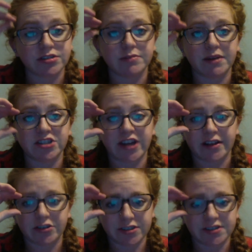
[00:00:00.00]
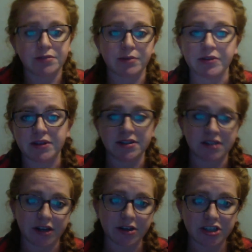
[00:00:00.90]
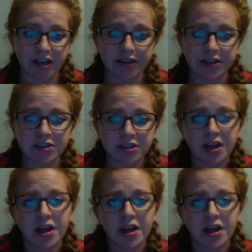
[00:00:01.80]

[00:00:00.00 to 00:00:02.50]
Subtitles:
during my challenges throughout the entire challenge.